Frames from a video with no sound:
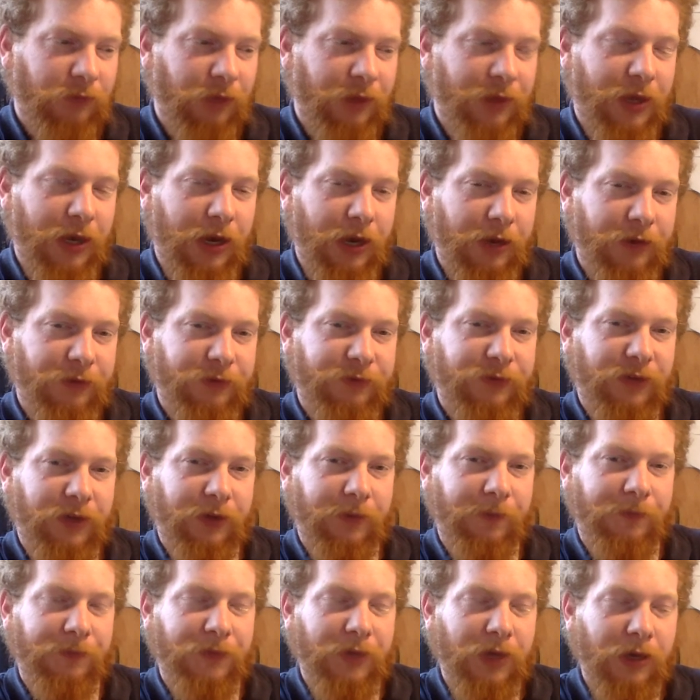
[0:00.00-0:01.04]
That have,
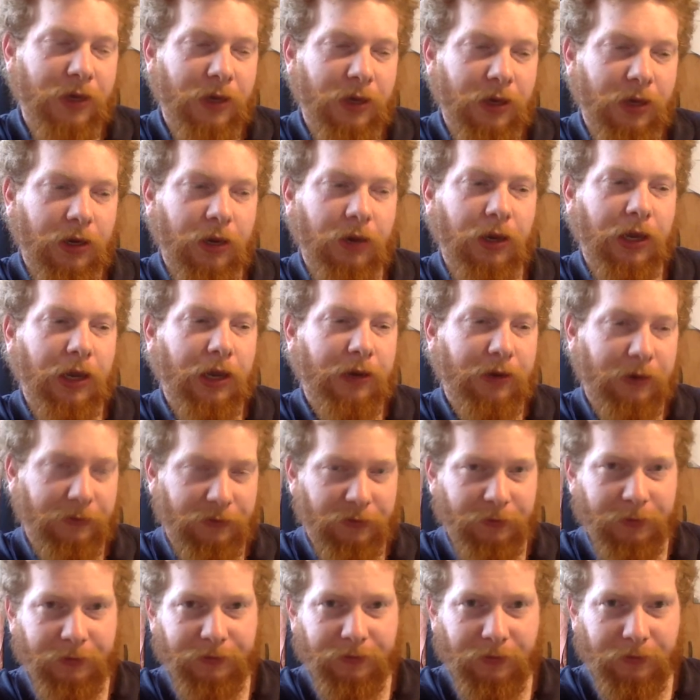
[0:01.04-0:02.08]

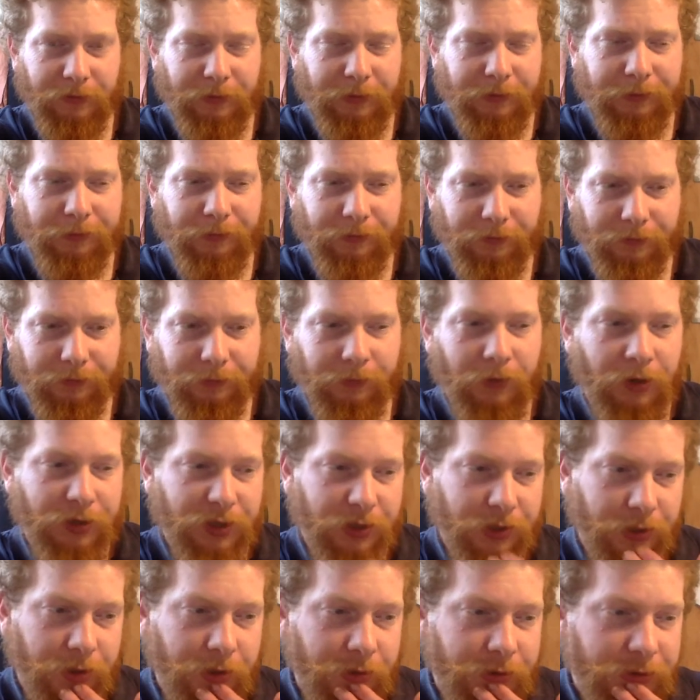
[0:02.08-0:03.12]
if you've been
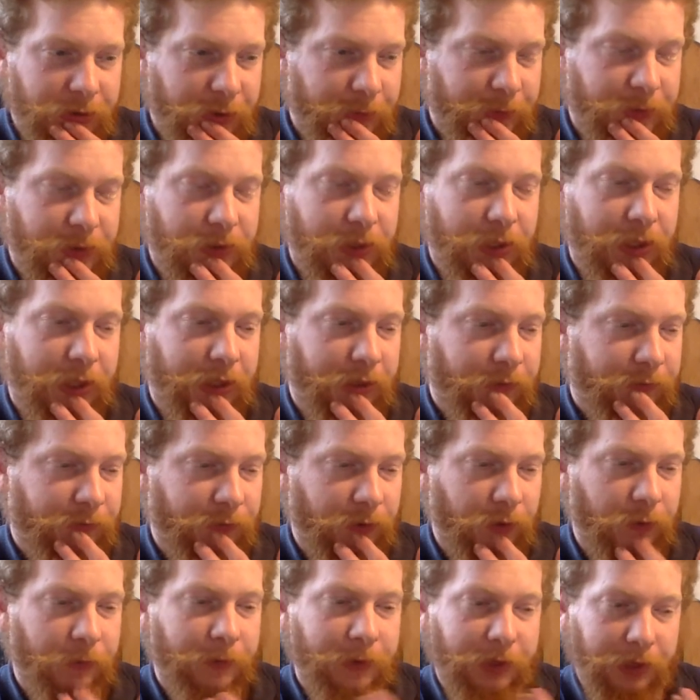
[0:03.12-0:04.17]
watching the news on a
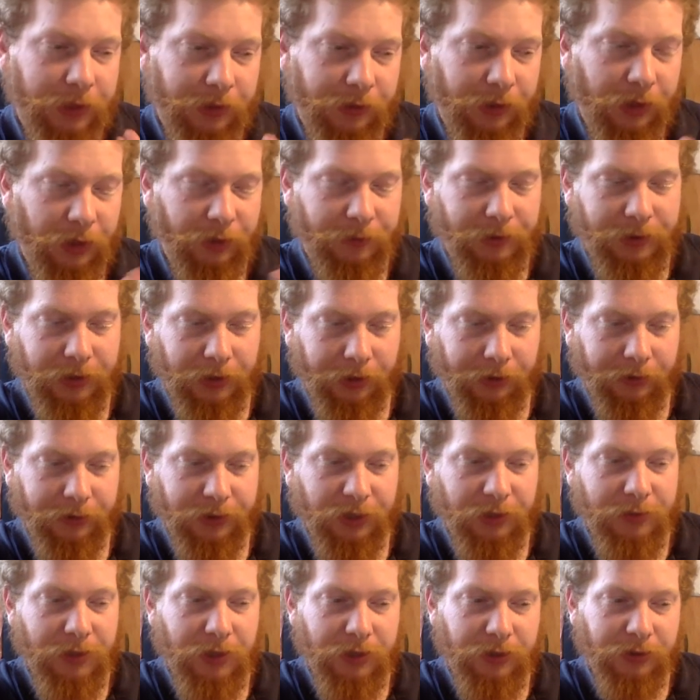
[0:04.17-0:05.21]
particular
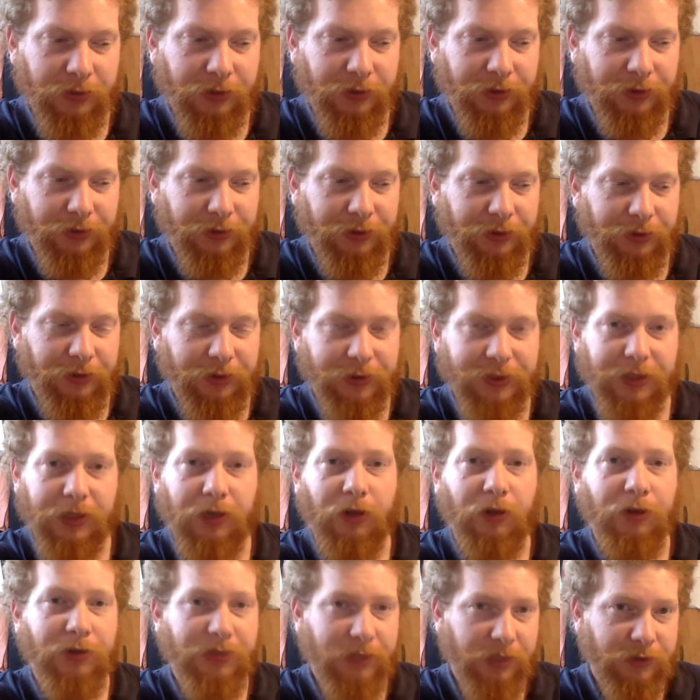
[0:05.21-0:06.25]
subject, you'll notice that
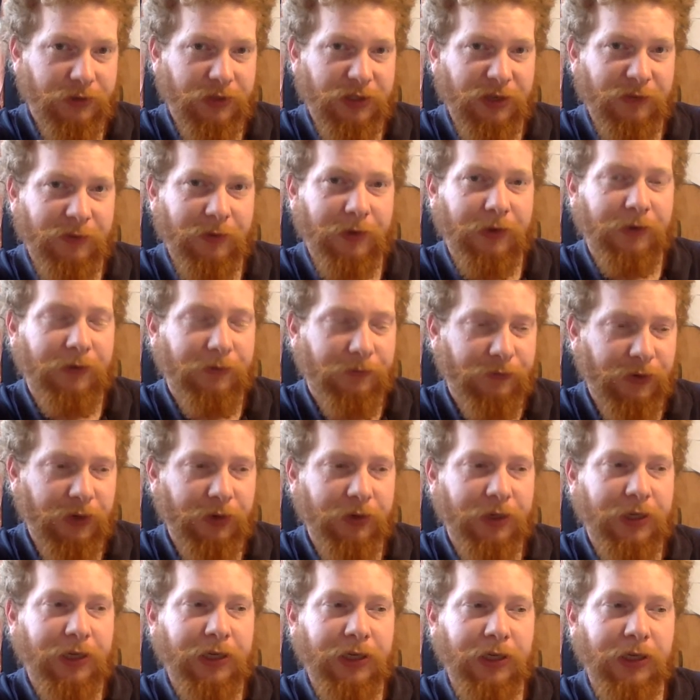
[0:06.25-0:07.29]
all those countries have been
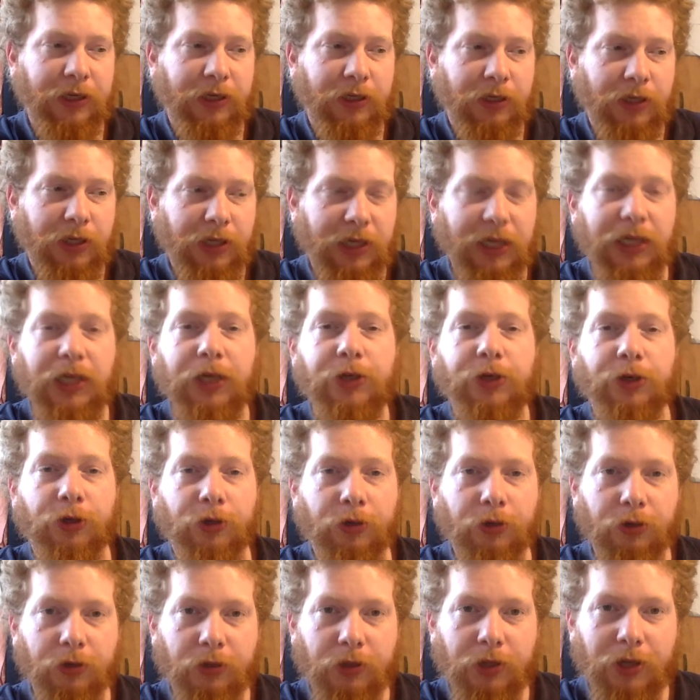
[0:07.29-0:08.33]
very
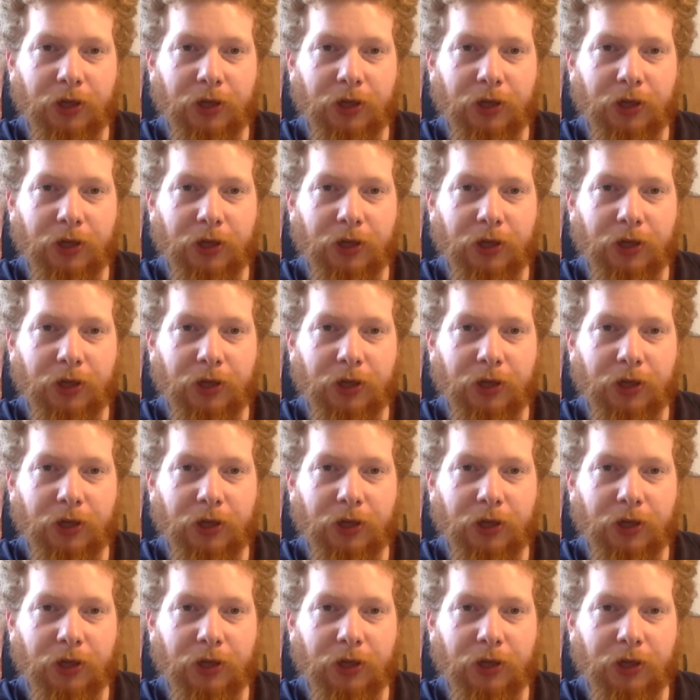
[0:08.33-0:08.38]
eager